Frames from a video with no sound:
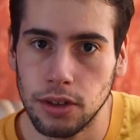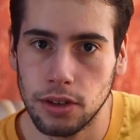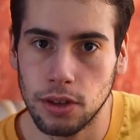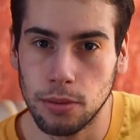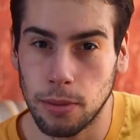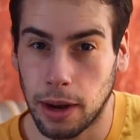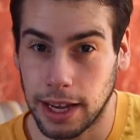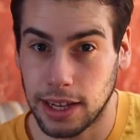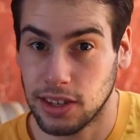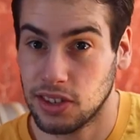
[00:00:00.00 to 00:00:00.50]

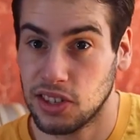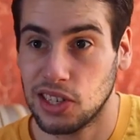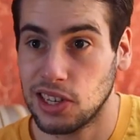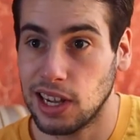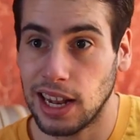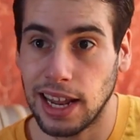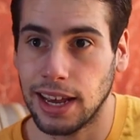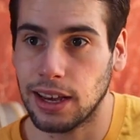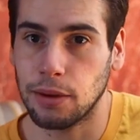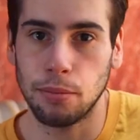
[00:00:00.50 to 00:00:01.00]
Some like
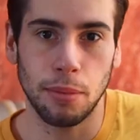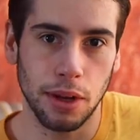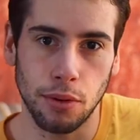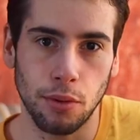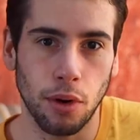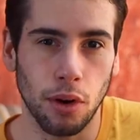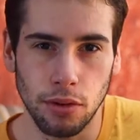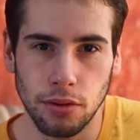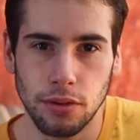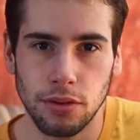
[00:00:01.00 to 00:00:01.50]
slick
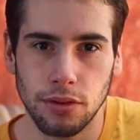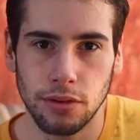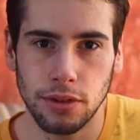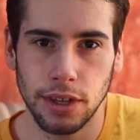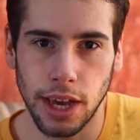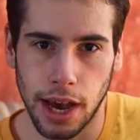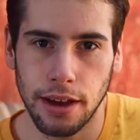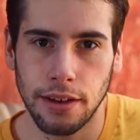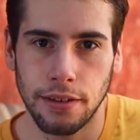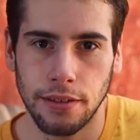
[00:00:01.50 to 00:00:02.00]
B-roll.
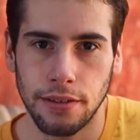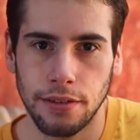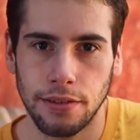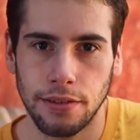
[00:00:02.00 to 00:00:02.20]
Yeah.